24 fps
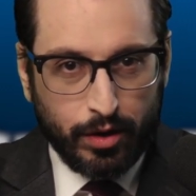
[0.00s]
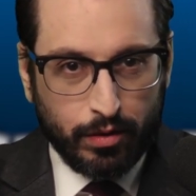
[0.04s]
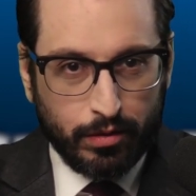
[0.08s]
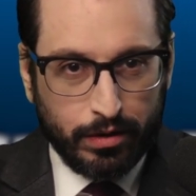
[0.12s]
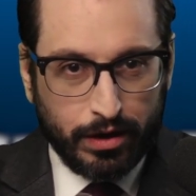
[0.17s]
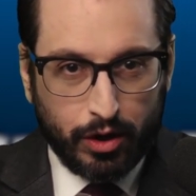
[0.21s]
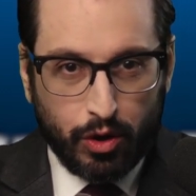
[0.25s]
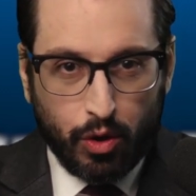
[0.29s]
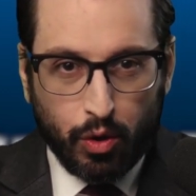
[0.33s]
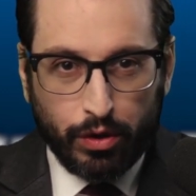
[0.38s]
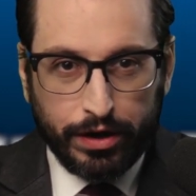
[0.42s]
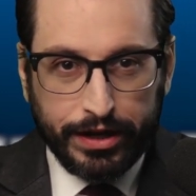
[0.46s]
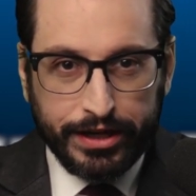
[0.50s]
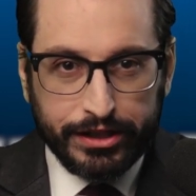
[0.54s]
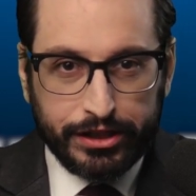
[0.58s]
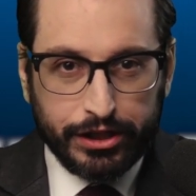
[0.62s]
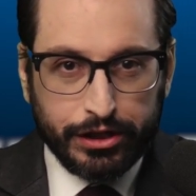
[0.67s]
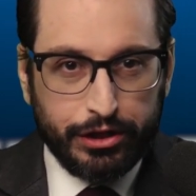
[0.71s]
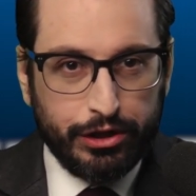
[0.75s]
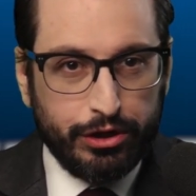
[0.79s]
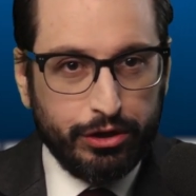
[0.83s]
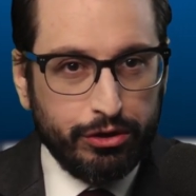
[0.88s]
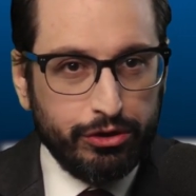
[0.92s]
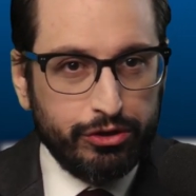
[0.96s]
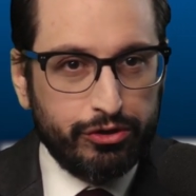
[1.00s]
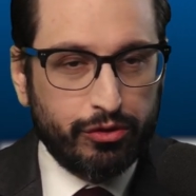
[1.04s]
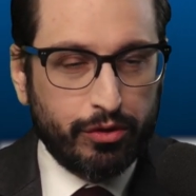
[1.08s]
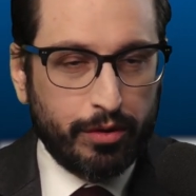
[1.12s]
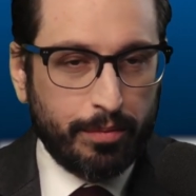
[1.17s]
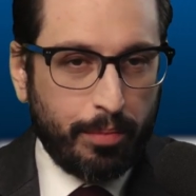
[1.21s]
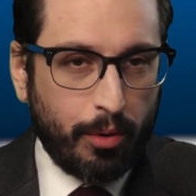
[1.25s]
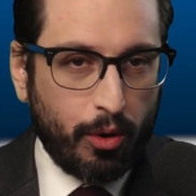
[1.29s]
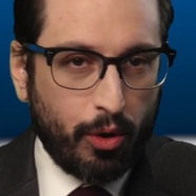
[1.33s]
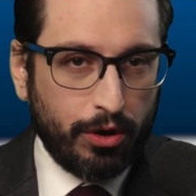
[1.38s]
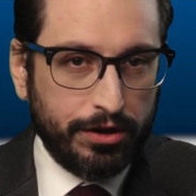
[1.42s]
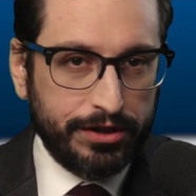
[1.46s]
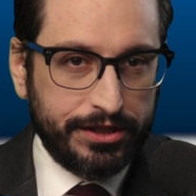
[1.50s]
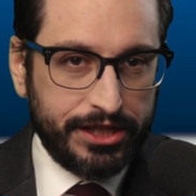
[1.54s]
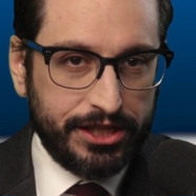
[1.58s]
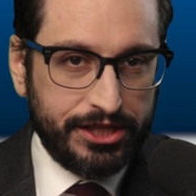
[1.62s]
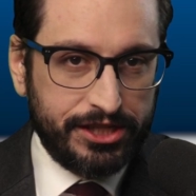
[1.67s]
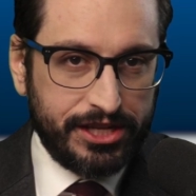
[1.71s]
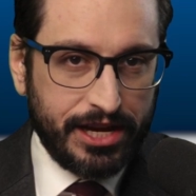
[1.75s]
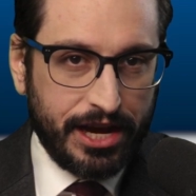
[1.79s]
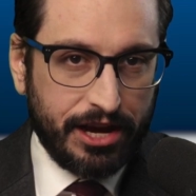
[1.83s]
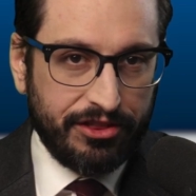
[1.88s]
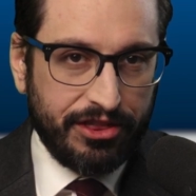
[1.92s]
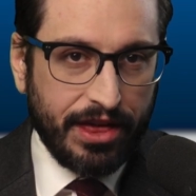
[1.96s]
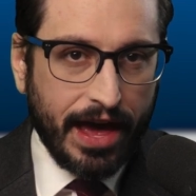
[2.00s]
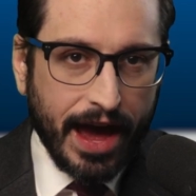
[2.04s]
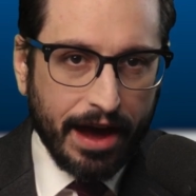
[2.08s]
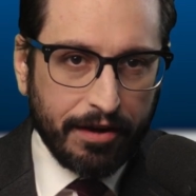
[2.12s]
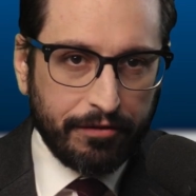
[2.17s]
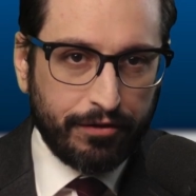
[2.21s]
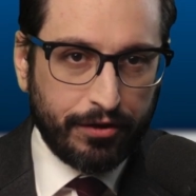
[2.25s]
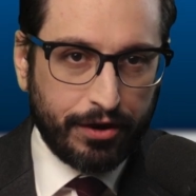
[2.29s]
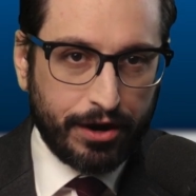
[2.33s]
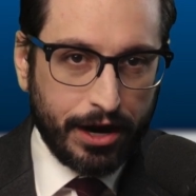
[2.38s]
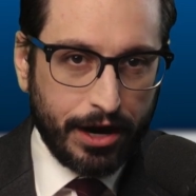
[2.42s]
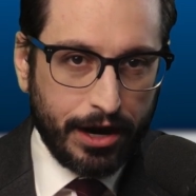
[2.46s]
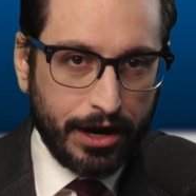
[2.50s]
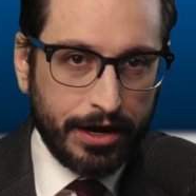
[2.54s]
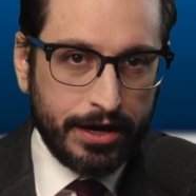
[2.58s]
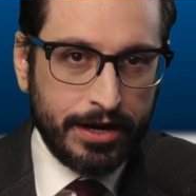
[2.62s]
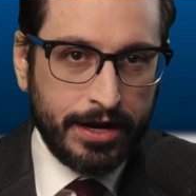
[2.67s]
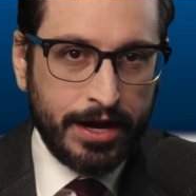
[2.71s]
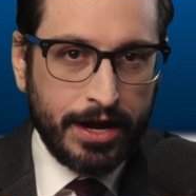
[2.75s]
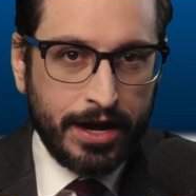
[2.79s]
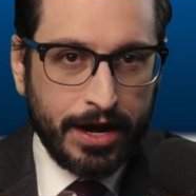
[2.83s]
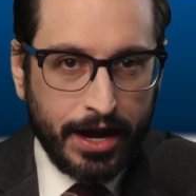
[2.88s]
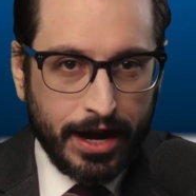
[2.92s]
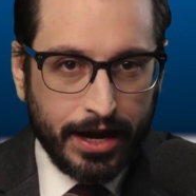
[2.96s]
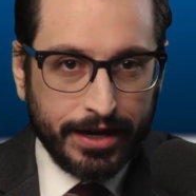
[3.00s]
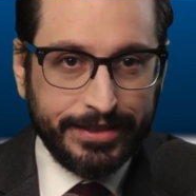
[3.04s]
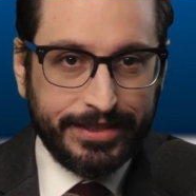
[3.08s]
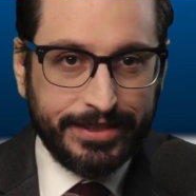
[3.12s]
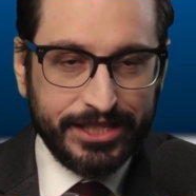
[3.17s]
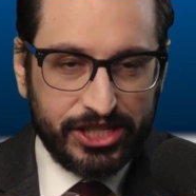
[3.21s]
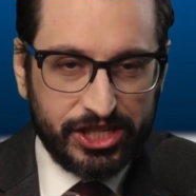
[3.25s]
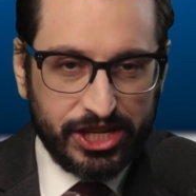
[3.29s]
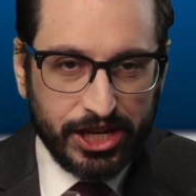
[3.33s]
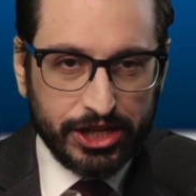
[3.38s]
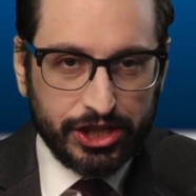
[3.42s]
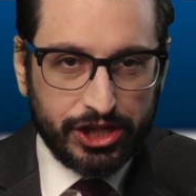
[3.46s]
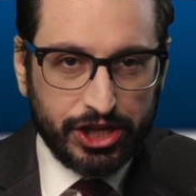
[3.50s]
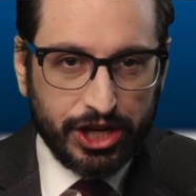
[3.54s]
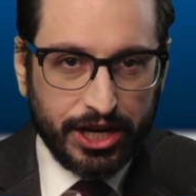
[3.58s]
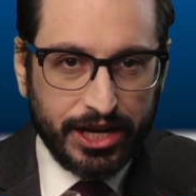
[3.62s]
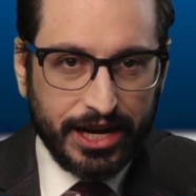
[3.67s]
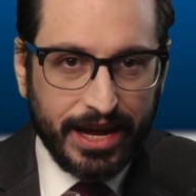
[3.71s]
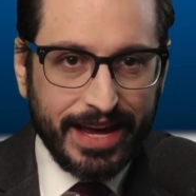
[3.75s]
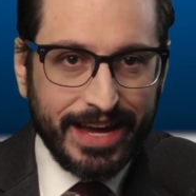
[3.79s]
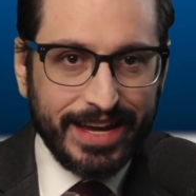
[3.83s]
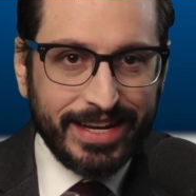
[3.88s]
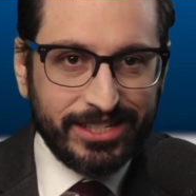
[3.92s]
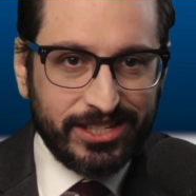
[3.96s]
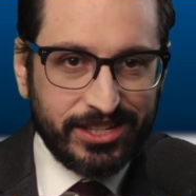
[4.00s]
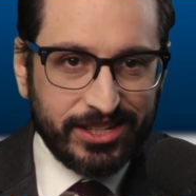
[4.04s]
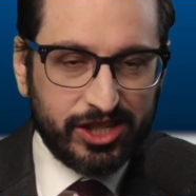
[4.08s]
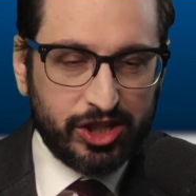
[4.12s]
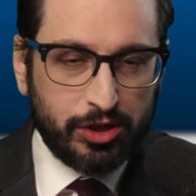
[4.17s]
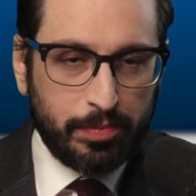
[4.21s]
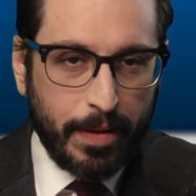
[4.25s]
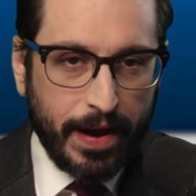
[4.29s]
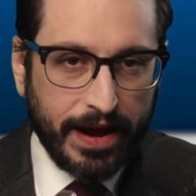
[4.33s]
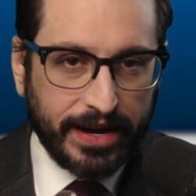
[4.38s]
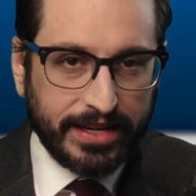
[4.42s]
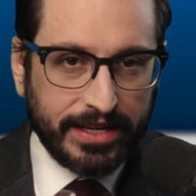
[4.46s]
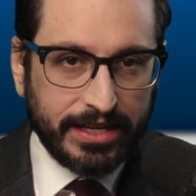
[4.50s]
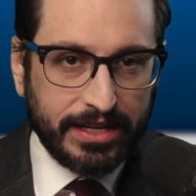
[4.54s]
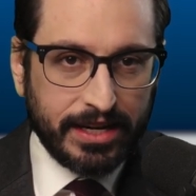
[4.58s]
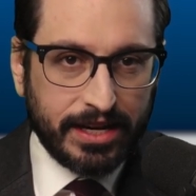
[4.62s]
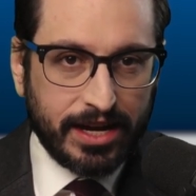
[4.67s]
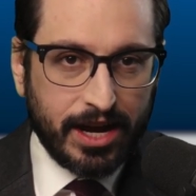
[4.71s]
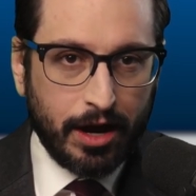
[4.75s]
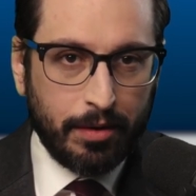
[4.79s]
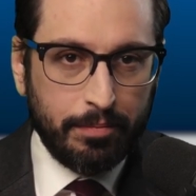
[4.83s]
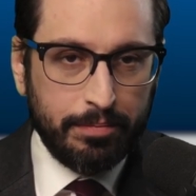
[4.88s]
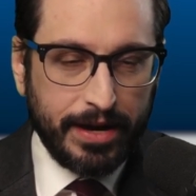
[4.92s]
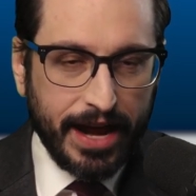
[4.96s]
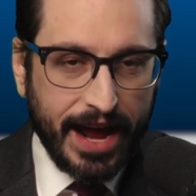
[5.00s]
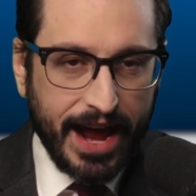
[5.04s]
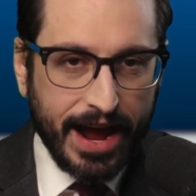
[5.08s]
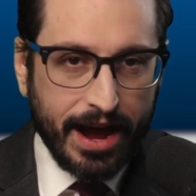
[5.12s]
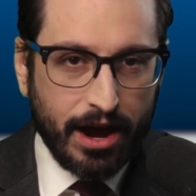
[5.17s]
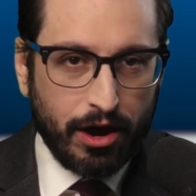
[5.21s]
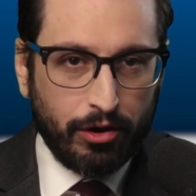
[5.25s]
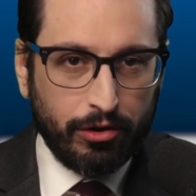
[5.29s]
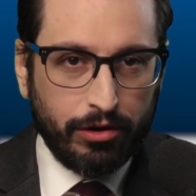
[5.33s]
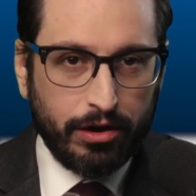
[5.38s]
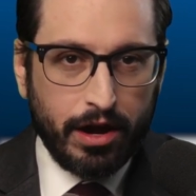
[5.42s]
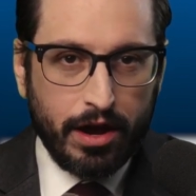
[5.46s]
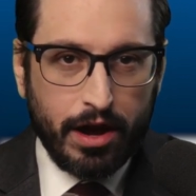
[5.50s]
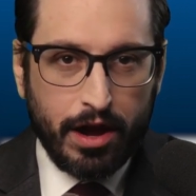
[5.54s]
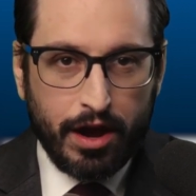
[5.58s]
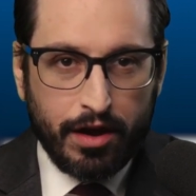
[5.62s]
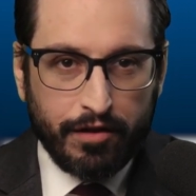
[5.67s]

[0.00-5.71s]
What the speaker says: when, according to news reports in South Africa, a decision is expected to come down